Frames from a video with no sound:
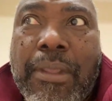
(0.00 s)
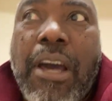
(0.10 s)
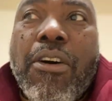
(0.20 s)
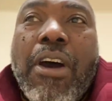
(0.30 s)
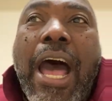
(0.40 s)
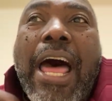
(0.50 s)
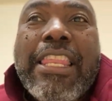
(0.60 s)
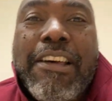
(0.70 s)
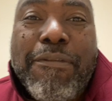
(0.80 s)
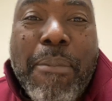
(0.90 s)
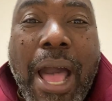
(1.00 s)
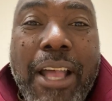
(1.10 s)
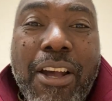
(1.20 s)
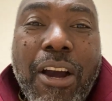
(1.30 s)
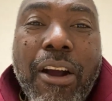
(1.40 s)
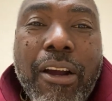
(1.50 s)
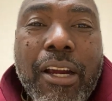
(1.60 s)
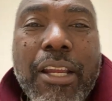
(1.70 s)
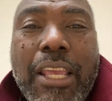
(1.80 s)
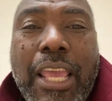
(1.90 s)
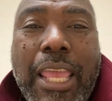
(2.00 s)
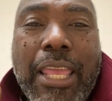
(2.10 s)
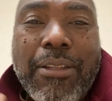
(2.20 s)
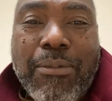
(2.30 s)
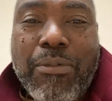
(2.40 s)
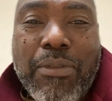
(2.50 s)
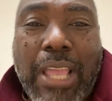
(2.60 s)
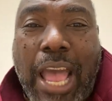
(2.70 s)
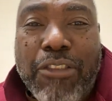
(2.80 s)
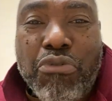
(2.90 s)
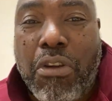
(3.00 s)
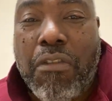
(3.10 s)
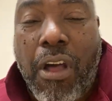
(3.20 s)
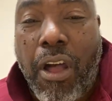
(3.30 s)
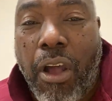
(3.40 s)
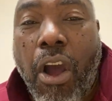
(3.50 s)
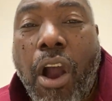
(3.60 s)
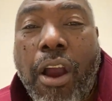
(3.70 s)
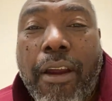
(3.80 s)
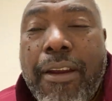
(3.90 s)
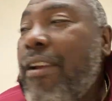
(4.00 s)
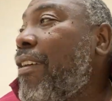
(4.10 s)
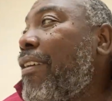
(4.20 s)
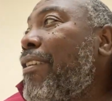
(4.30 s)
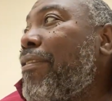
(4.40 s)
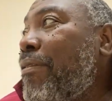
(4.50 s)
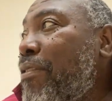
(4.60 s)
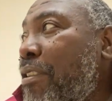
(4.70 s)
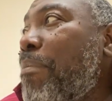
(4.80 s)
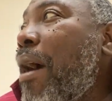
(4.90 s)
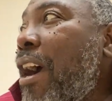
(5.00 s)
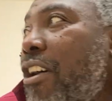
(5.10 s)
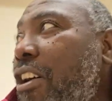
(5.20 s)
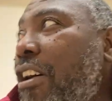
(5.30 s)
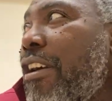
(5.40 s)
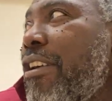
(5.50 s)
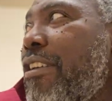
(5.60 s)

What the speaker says: No, I left my car and I drove her car to my car.